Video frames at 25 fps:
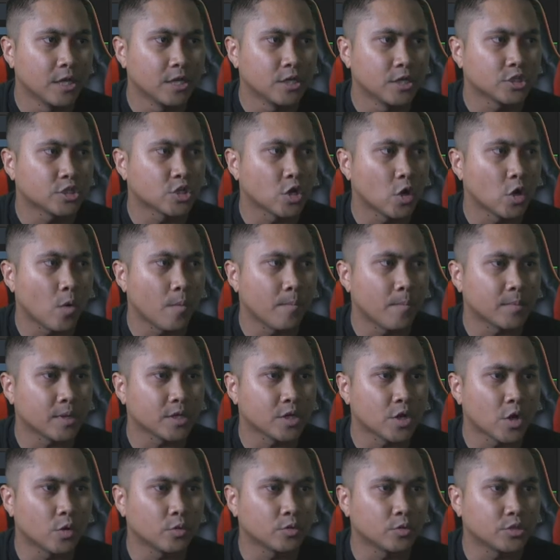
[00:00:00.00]
So I'm going to
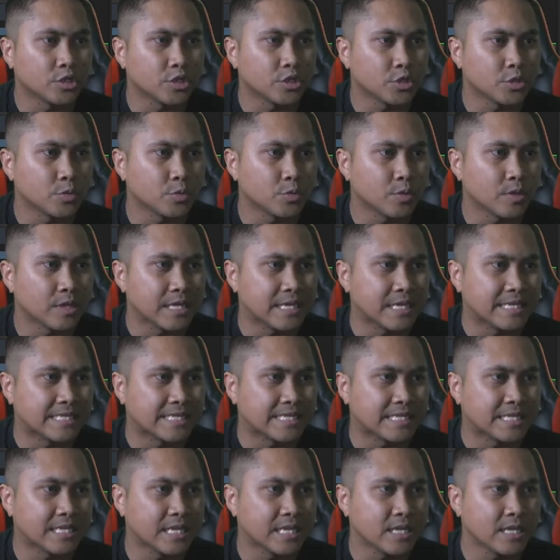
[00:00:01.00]
go to the
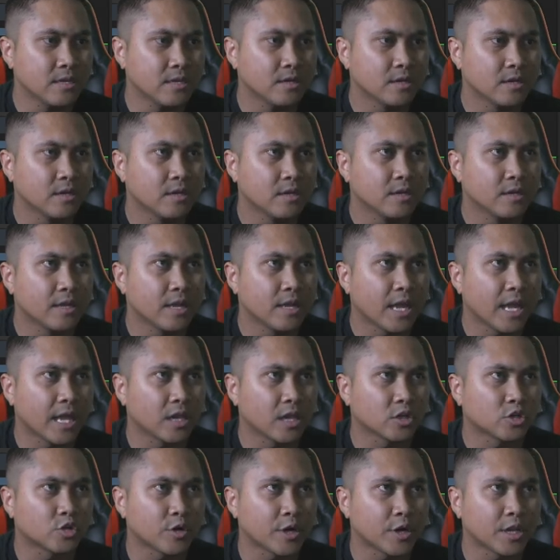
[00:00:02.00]
C and
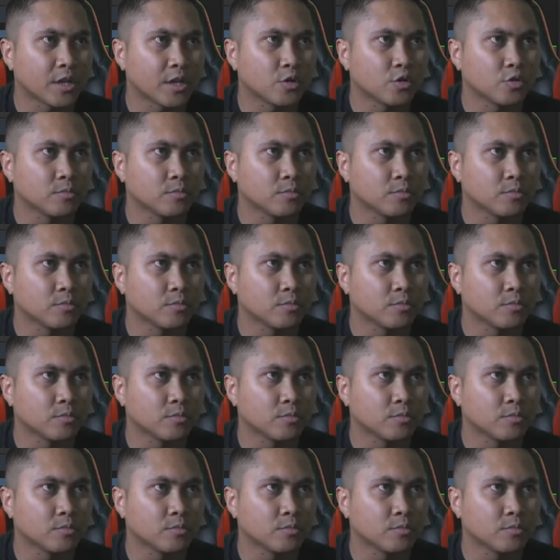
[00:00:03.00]
I'll create a new